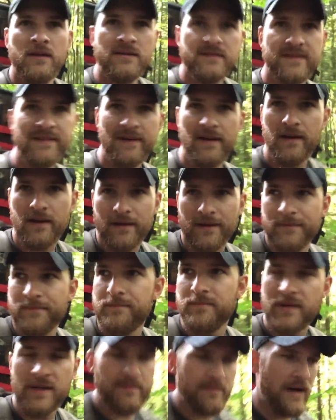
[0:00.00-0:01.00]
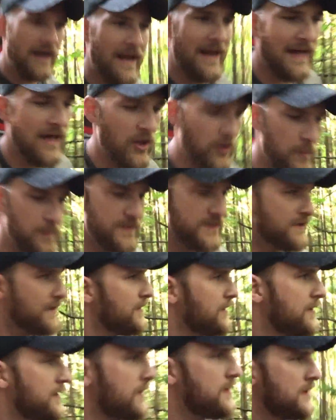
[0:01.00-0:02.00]
It's made by Alps,
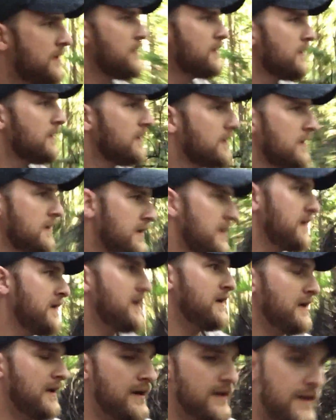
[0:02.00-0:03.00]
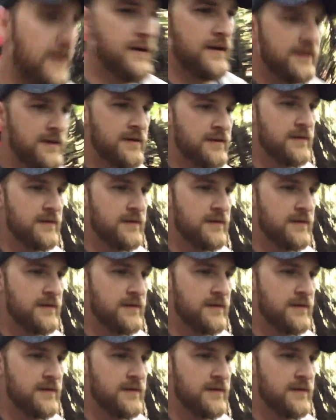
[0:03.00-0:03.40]
and